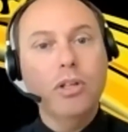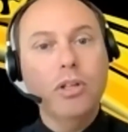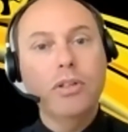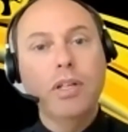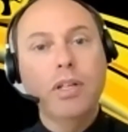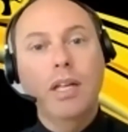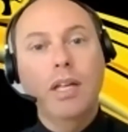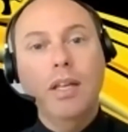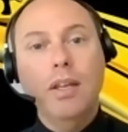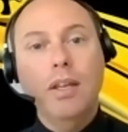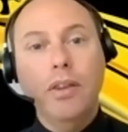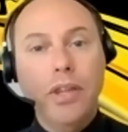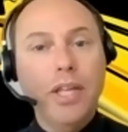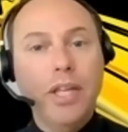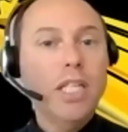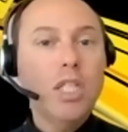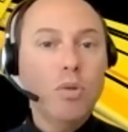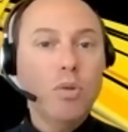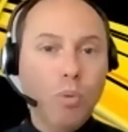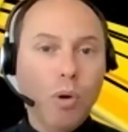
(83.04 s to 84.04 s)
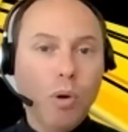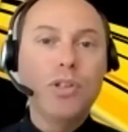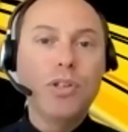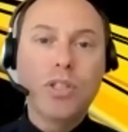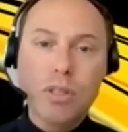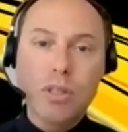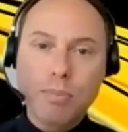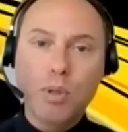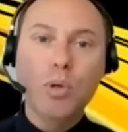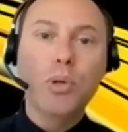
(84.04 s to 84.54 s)
on, this won't
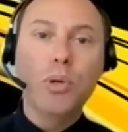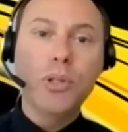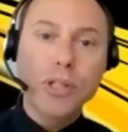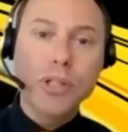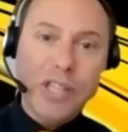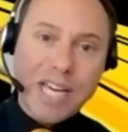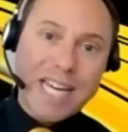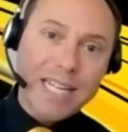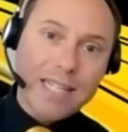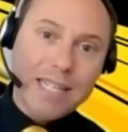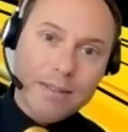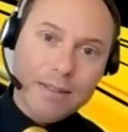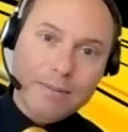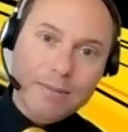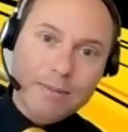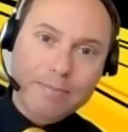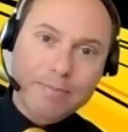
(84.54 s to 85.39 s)
support that.